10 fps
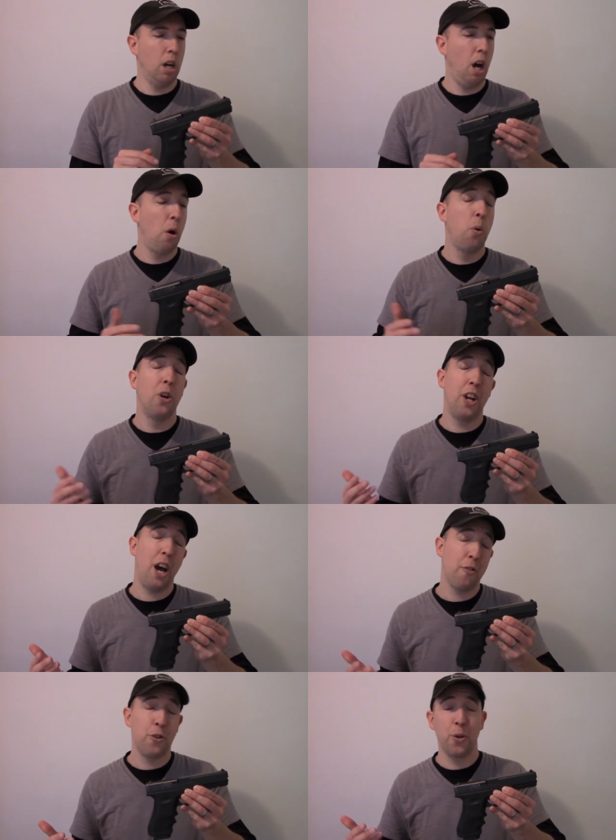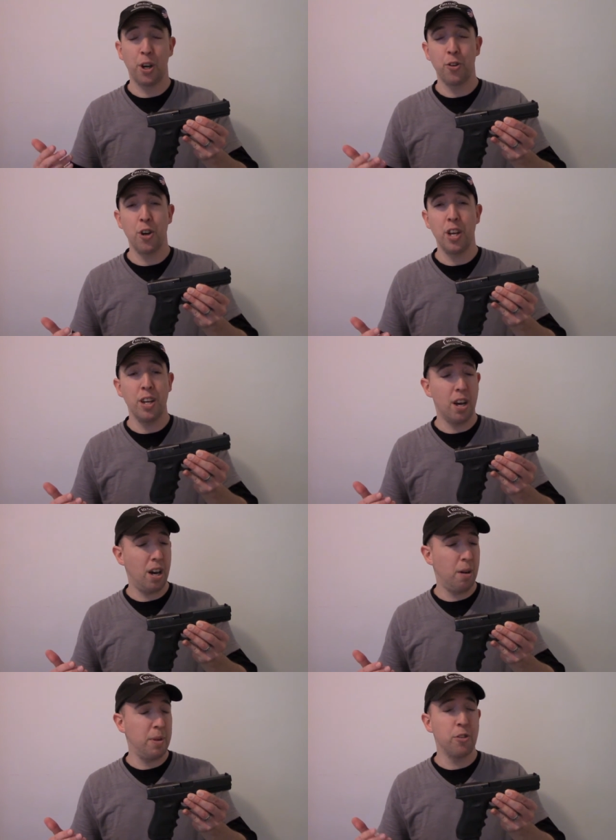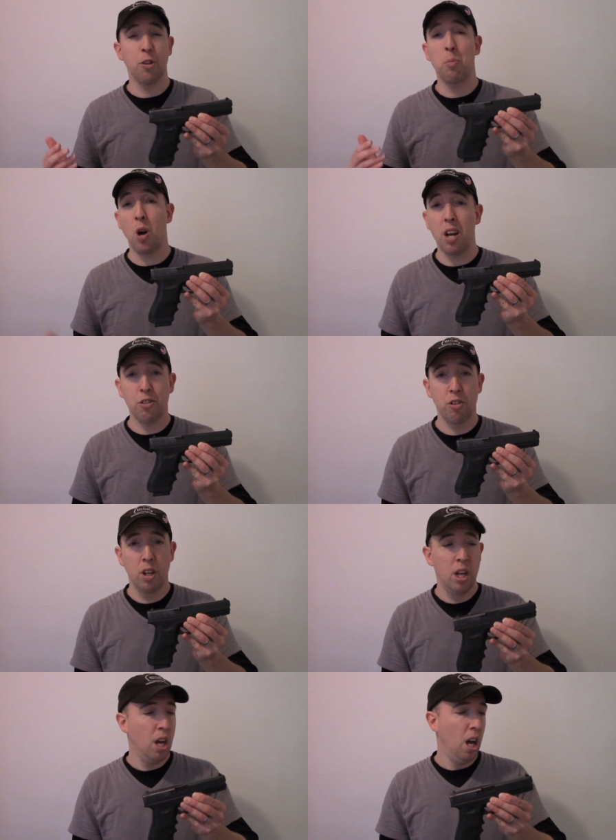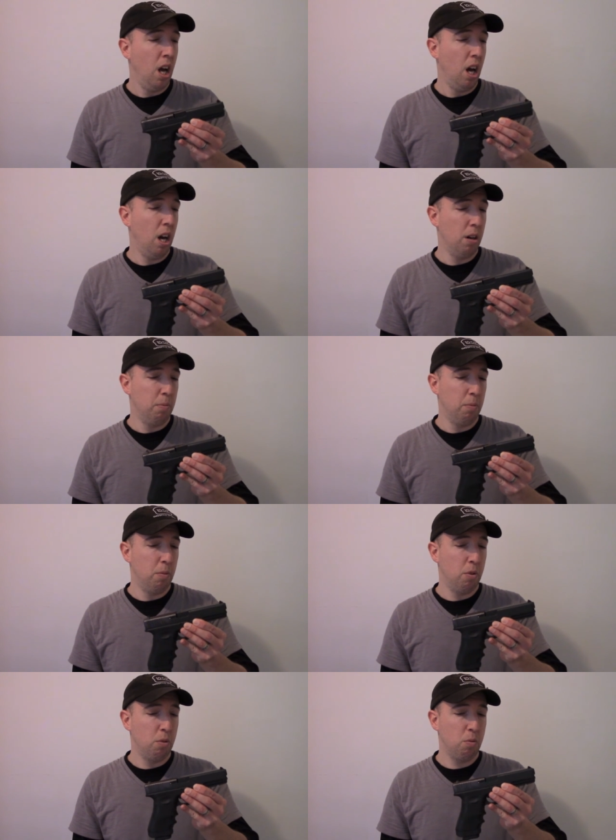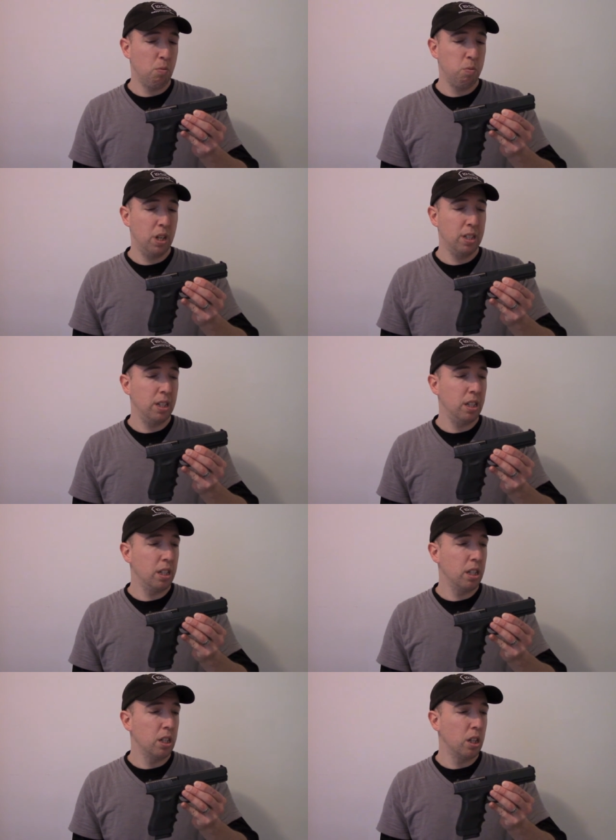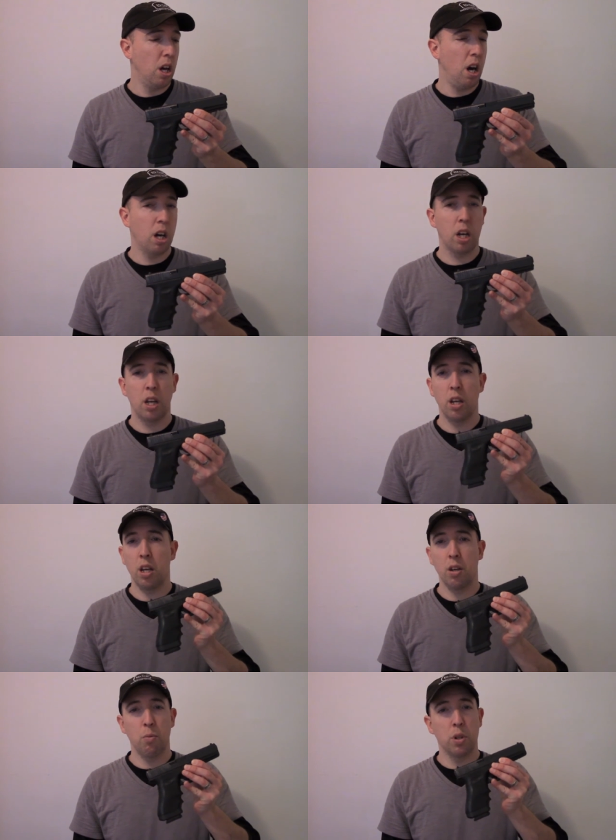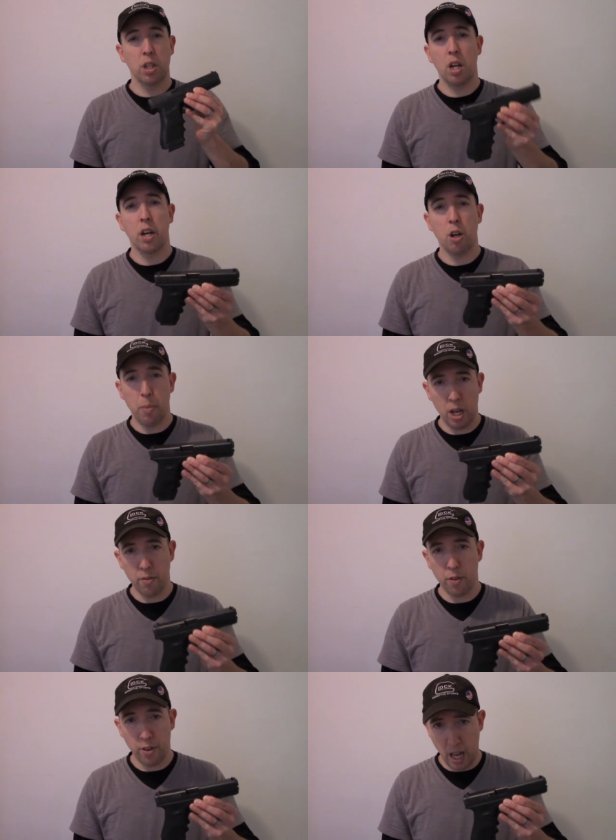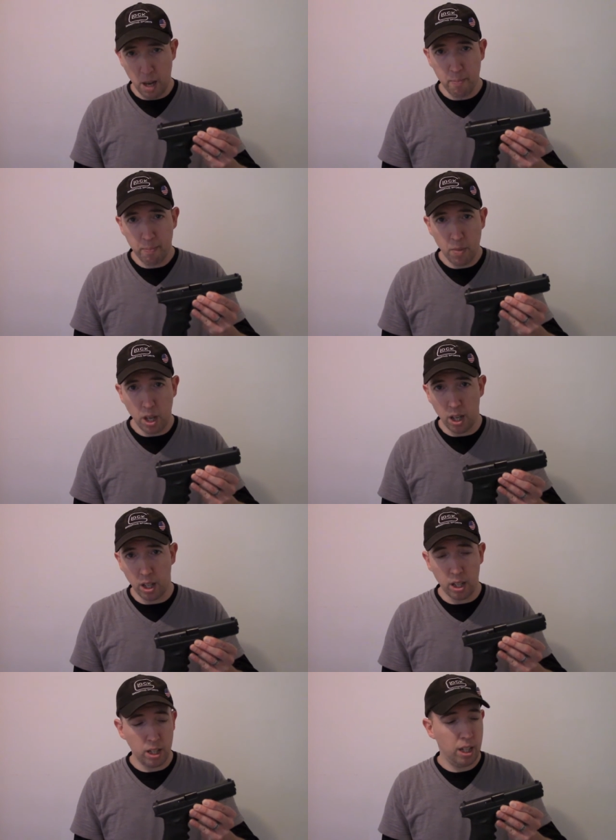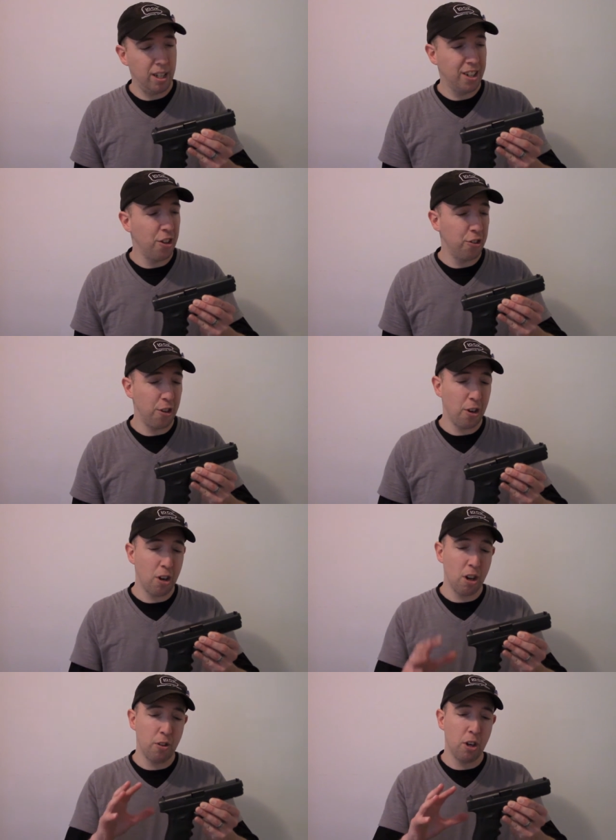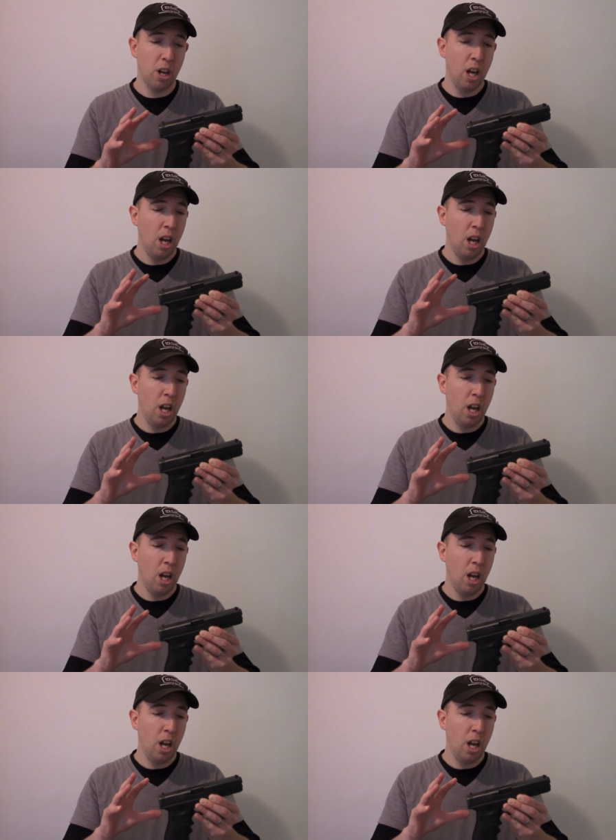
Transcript: I would have to agree, um, is the price. Um, really, Glock, with a Glock, you're paying for the name, because uh, there are other